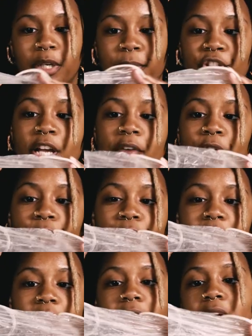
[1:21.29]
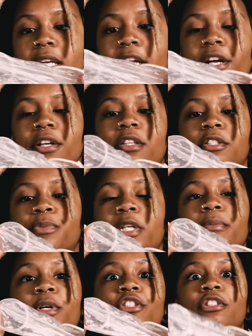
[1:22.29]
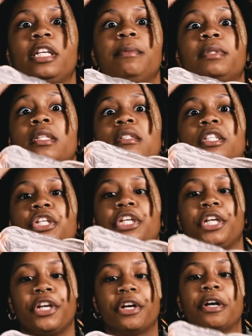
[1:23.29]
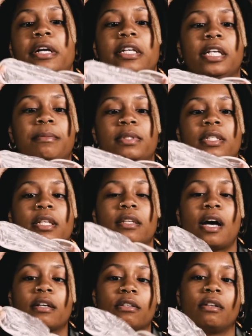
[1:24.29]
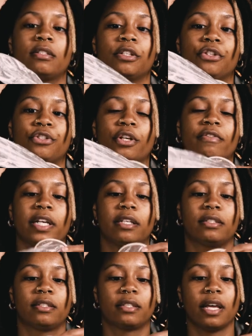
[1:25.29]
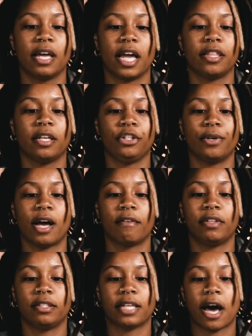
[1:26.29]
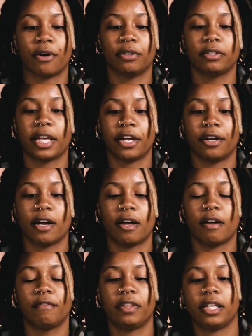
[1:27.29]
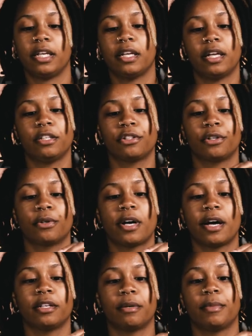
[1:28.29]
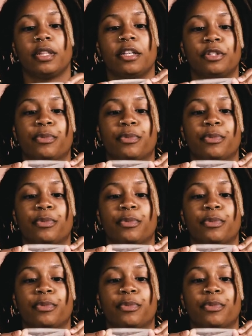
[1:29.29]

pretty much have a ring in here. This pretty much keeps it secure and keeps it locked onto the cervix. And then you have this outer layer of the internal condom. This